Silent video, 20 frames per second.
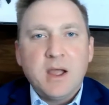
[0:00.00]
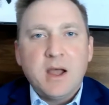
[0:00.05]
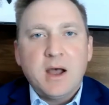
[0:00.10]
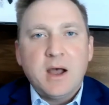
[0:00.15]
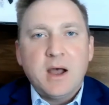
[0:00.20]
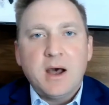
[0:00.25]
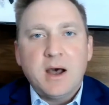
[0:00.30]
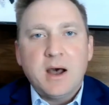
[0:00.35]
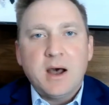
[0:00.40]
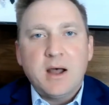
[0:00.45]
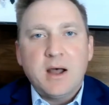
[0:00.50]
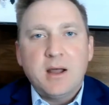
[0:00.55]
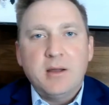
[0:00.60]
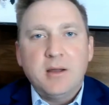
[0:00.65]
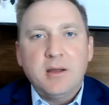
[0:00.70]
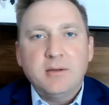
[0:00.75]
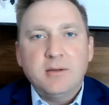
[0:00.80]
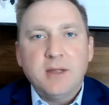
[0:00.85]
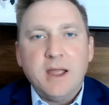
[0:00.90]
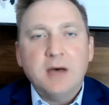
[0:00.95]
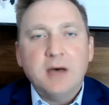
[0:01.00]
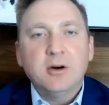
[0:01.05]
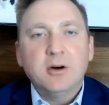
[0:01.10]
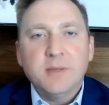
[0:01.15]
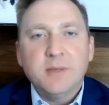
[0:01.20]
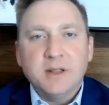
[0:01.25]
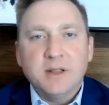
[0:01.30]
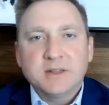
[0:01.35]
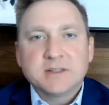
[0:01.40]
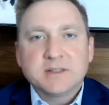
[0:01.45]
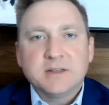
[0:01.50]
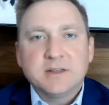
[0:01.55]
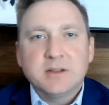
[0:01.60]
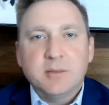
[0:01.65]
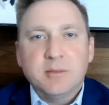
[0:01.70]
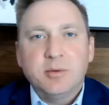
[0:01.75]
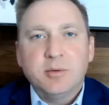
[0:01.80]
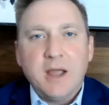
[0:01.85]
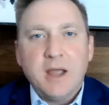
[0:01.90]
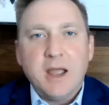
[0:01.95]
elements to
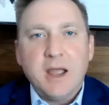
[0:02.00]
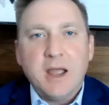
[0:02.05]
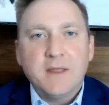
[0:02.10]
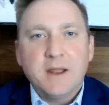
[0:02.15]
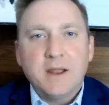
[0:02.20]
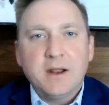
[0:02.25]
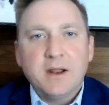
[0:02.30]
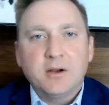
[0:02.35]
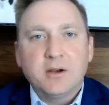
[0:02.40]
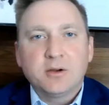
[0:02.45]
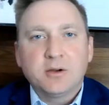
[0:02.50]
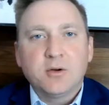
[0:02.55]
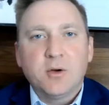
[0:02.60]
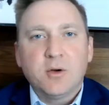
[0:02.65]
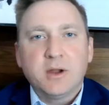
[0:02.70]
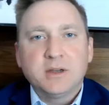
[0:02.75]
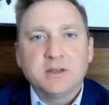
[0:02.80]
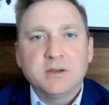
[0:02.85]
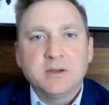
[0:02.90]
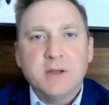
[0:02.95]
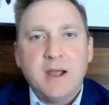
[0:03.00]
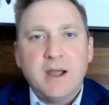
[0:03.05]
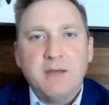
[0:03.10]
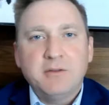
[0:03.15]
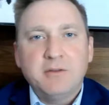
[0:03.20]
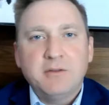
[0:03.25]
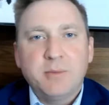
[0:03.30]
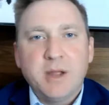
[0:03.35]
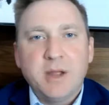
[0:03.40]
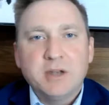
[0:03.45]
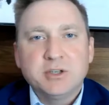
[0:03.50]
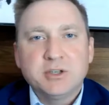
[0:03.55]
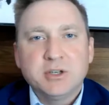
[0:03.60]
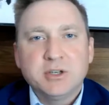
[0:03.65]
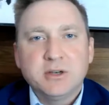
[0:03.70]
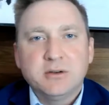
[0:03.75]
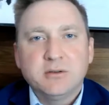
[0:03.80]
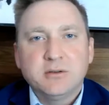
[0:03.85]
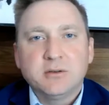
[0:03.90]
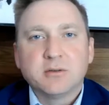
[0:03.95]
the plan that are going to have your
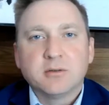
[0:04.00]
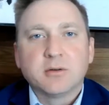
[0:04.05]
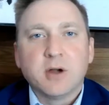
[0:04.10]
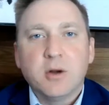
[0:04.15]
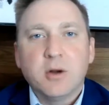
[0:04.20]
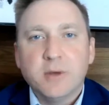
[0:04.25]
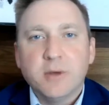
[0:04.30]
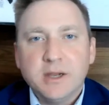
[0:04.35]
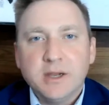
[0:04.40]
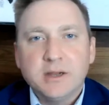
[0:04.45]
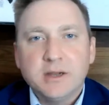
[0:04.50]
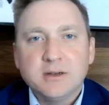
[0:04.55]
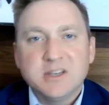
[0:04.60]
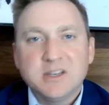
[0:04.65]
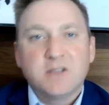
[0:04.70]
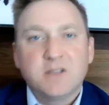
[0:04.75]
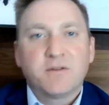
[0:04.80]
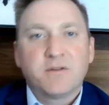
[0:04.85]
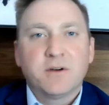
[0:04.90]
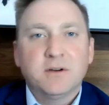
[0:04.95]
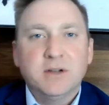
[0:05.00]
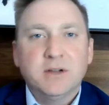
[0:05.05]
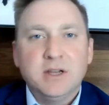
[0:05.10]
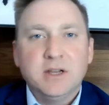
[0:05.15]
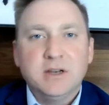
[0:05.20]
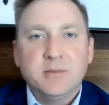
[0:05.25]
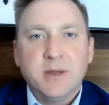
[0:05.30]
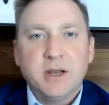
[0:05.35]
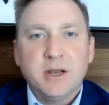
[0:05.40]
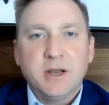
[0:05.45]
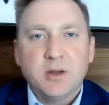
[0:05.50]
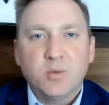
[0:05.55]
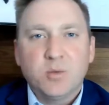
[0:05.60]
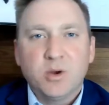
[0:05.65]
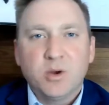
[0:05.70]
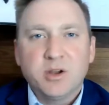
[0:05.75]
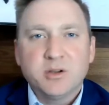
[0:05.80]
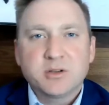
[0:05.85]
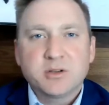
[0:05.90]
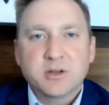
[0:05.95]
pension growing differently depending on
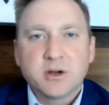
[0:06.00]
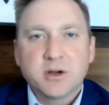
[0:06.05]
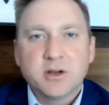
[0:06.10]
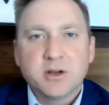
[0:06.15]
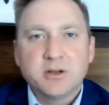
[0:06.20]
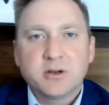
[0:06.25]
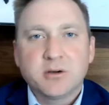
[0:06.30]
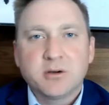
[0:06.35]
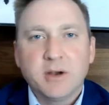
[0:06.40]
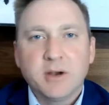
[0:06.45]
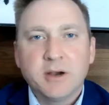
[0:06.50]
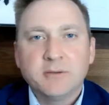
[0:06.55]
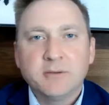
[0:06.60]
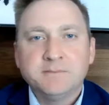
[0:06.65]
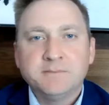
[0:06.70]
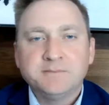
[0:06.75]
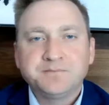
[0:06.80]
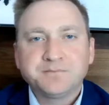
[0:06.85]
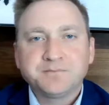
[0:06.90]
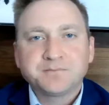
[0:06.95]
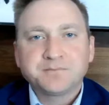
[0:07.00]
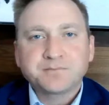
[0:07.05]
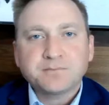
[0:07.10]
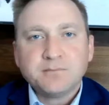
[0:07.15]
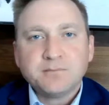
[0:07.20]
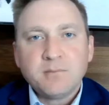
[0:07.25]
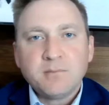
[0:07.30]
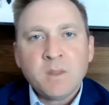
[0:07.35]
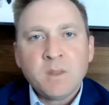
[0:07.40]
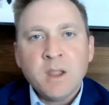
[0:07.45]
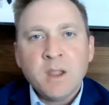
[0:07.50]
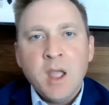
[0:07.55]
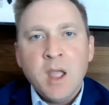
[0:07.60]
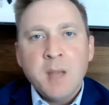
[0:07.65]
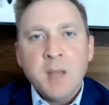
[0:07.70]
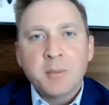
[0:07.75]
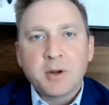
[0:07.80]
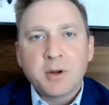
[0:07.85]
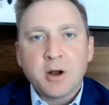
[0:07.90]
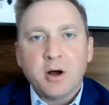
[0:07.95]
where you started your career.
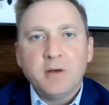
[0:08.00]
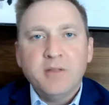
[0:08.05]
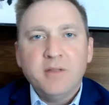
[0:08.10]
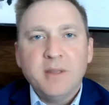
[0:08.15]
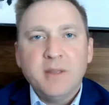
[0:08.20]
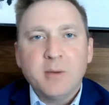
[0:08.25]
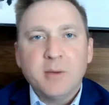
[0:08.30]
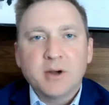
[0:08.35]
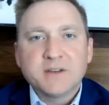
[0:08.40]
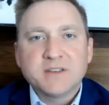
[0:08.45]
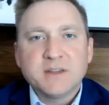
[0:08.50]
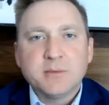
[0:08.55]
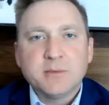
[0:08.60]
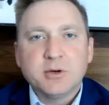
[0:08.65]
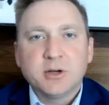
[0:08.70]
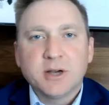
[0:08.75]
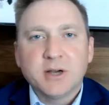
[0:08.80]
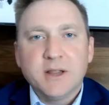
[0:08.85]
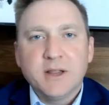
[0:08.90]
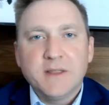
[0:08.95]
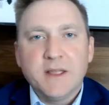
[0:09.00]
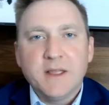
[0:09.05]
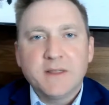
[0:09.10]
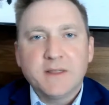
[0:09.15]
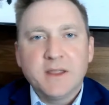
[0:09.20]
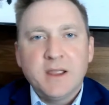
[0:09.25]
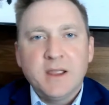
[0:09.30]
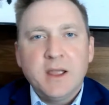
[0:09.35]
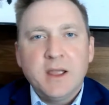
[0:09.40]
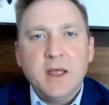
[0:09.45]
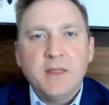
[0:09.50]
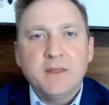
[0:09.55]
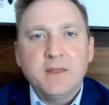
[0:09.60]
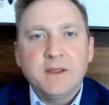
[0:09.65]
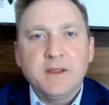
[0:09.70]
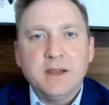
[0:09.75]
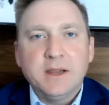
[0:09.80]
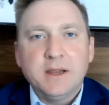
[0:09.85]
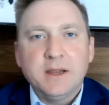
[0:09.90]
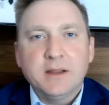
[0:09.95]
But all of them are similar in that
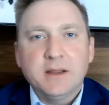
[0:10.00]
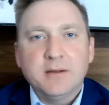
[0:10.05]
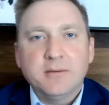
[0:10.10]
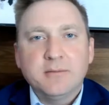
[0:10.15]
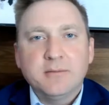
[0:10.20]
the